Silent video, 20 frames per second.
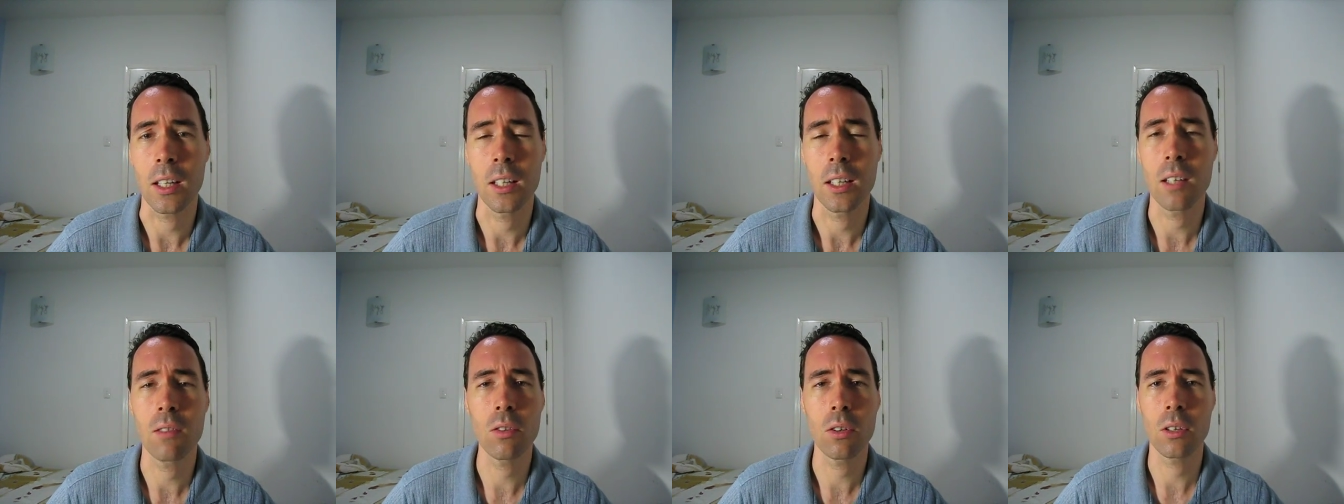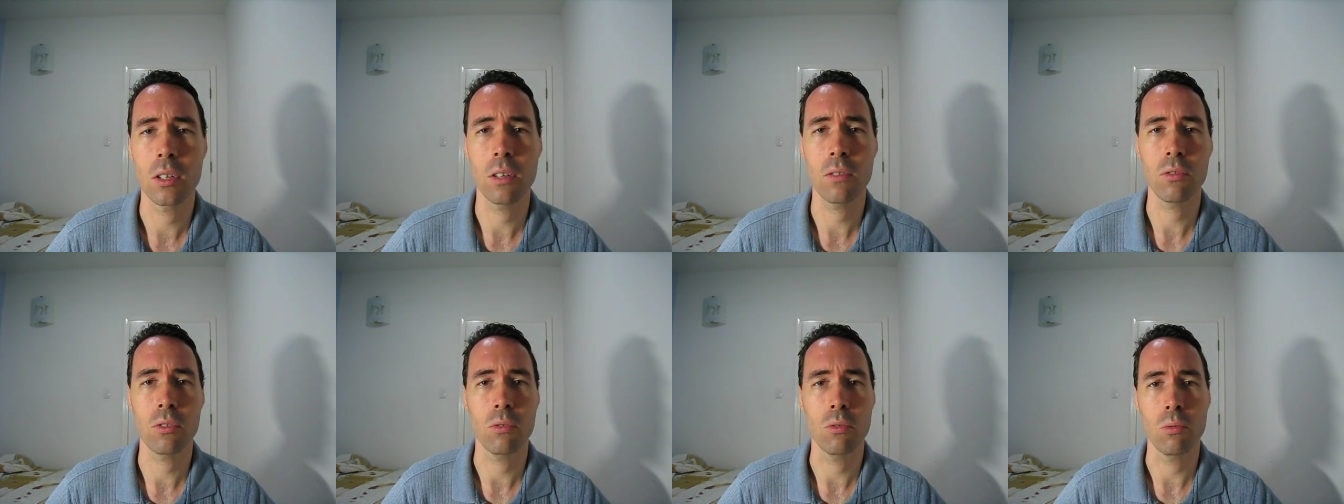and even
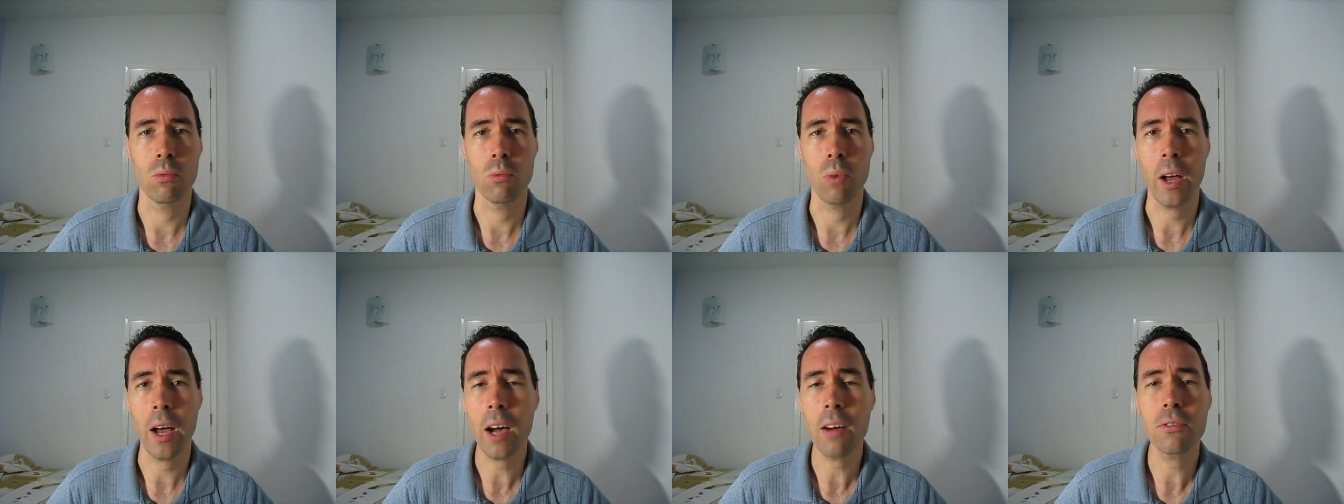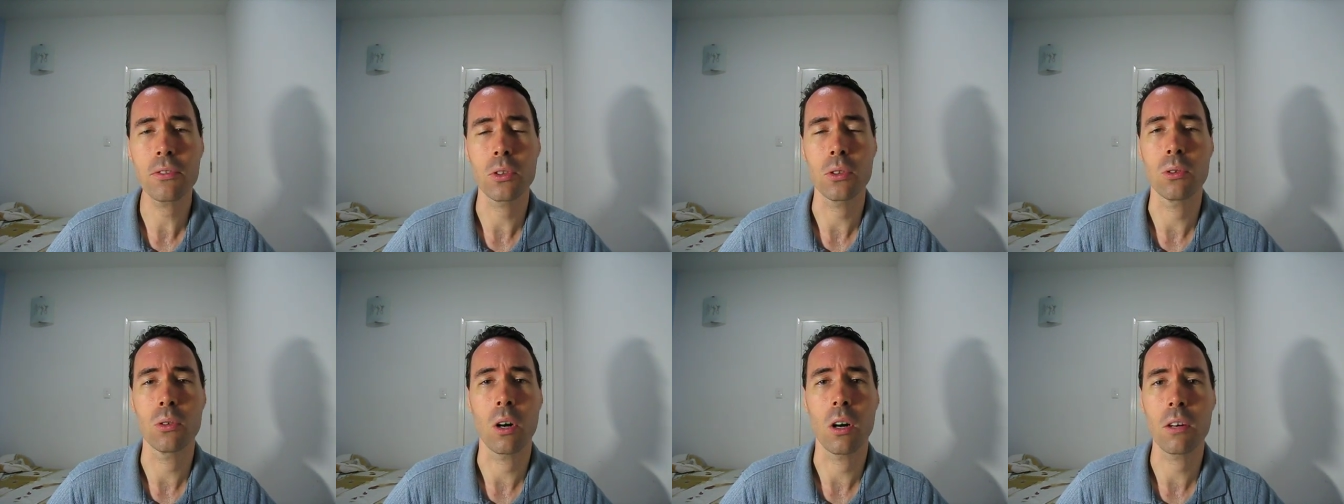if you have
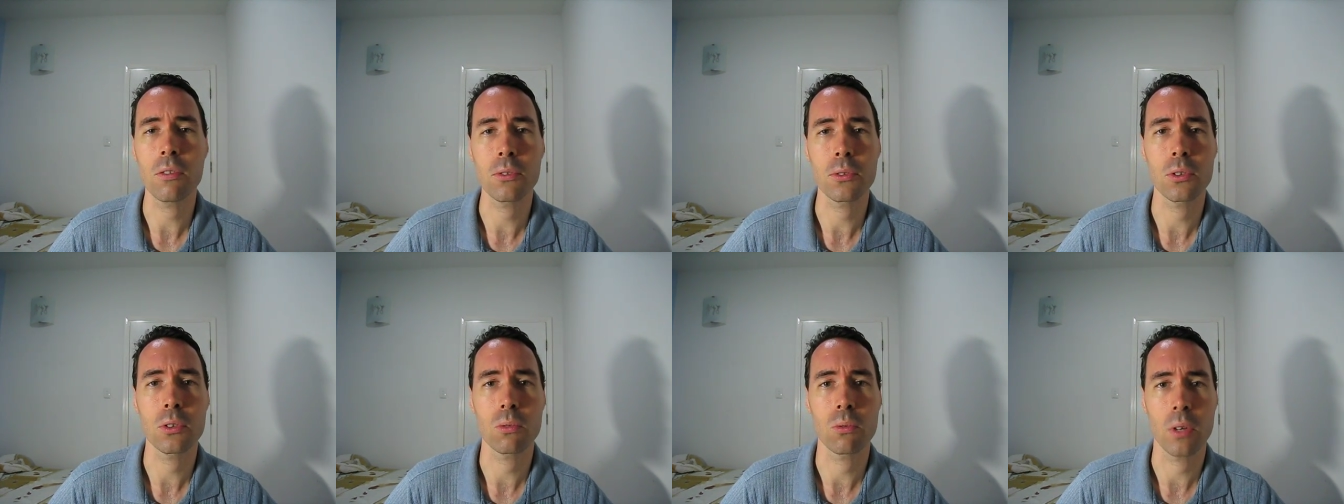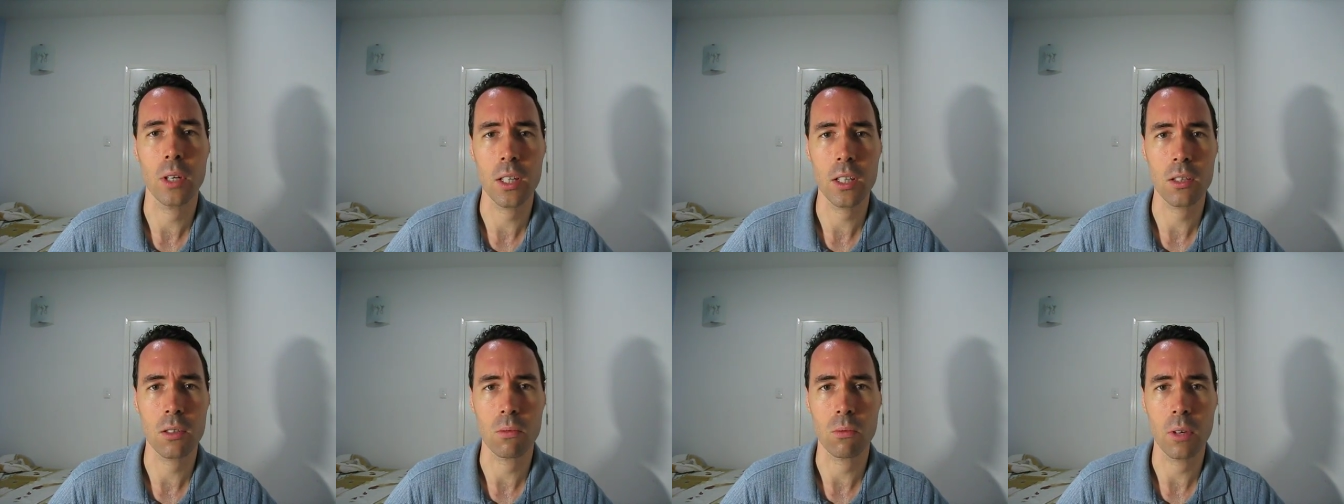to, offer to
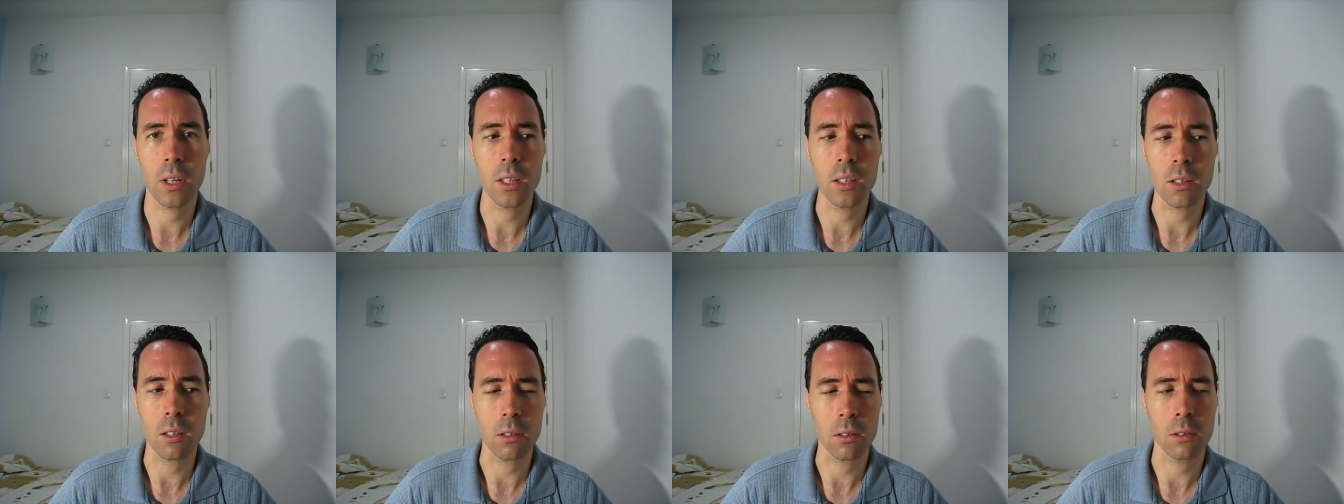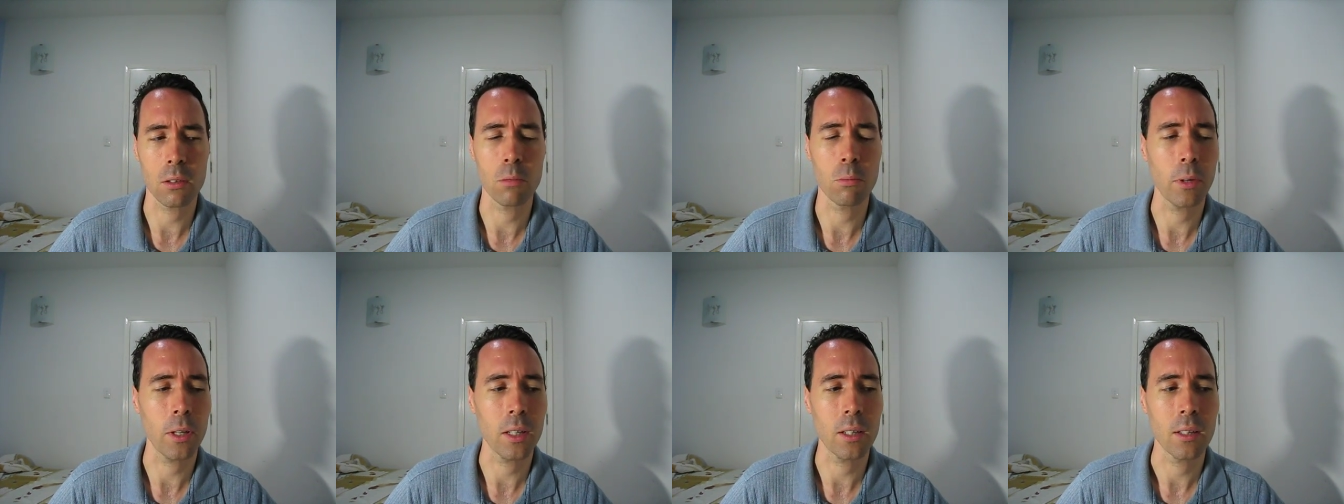raise the rent a little
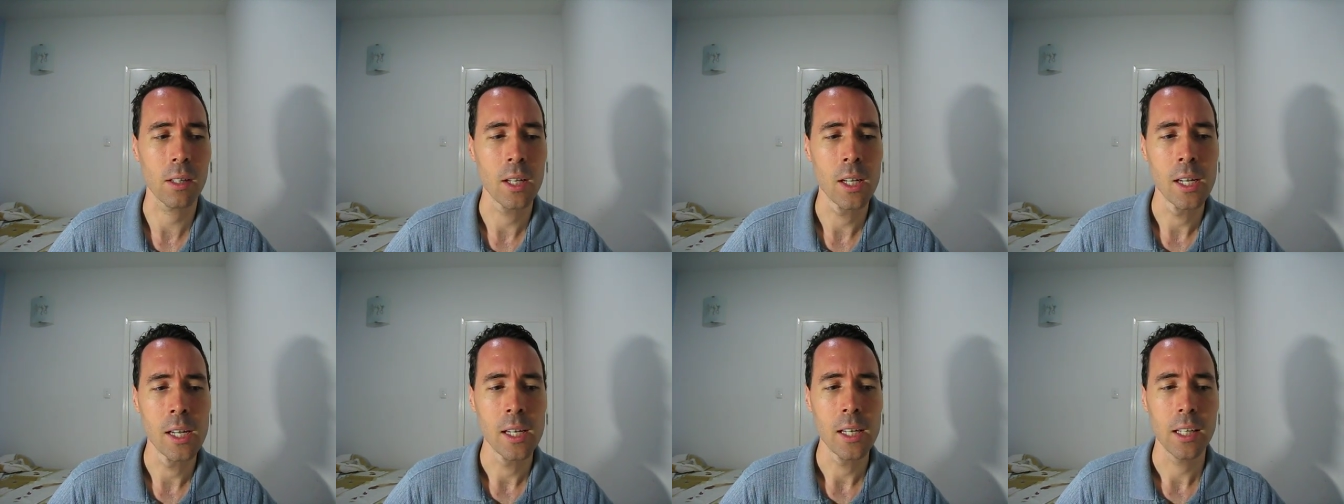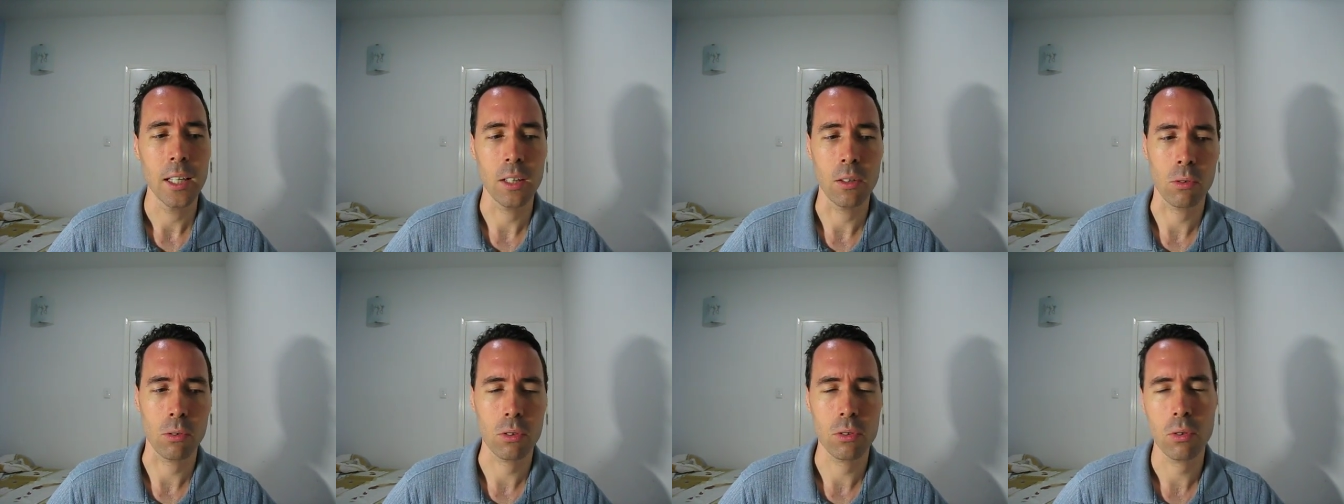bit
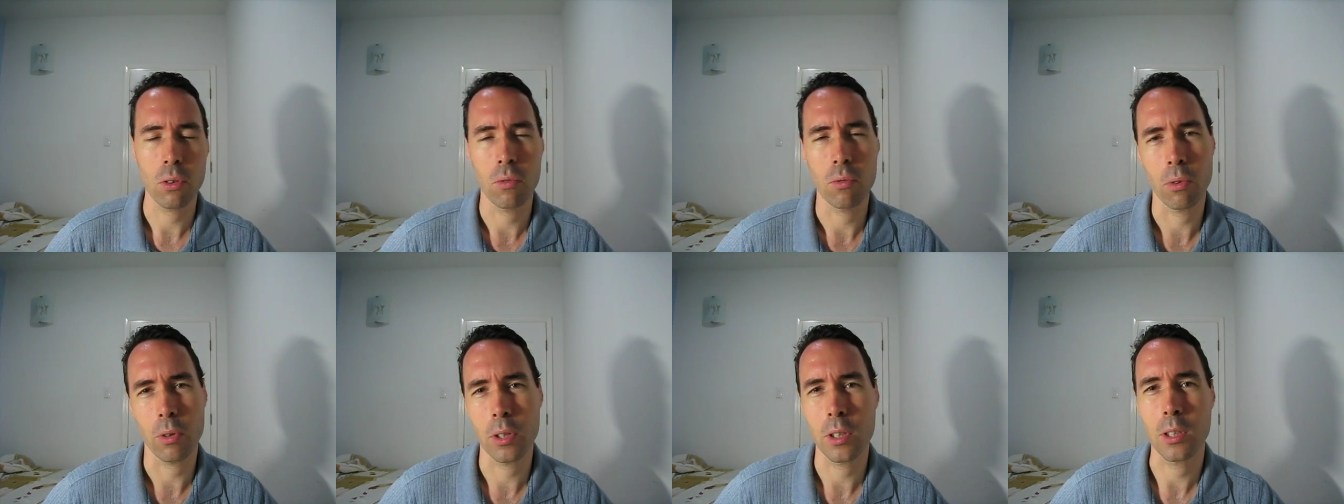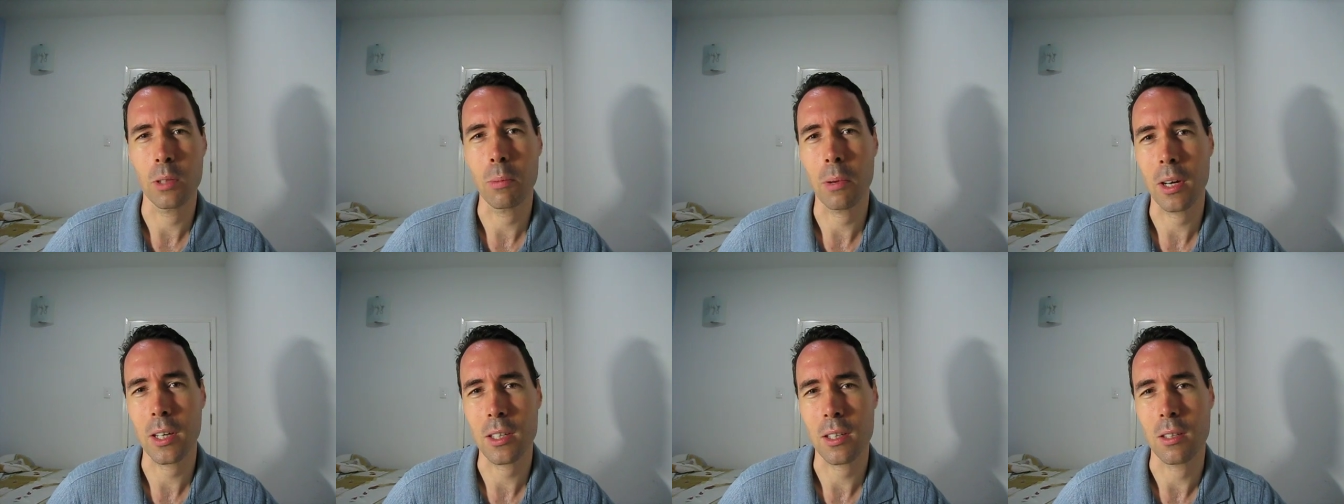in order to avoid the
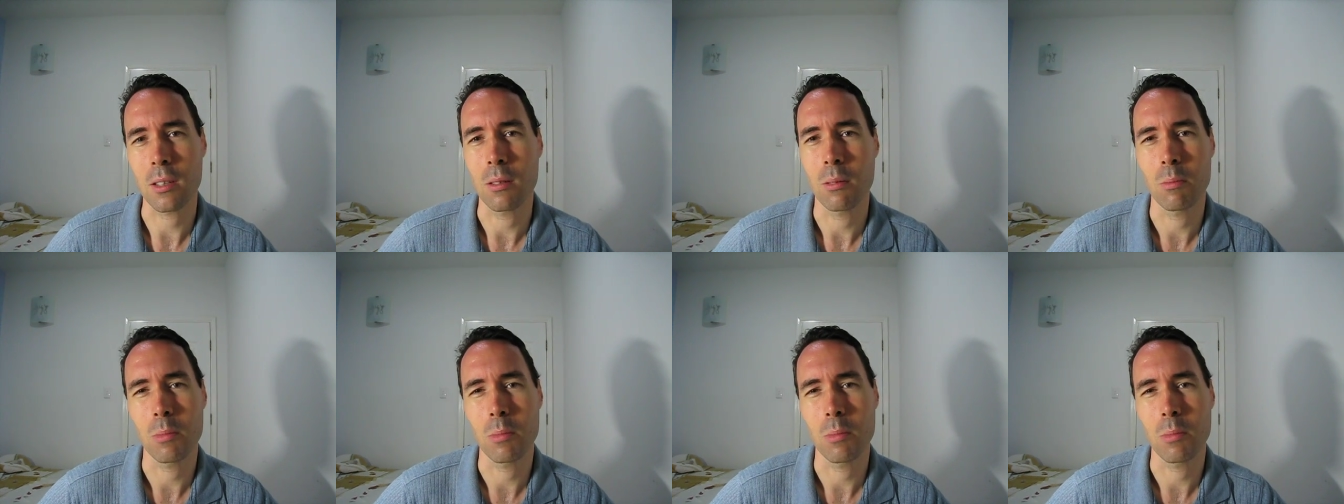deposit.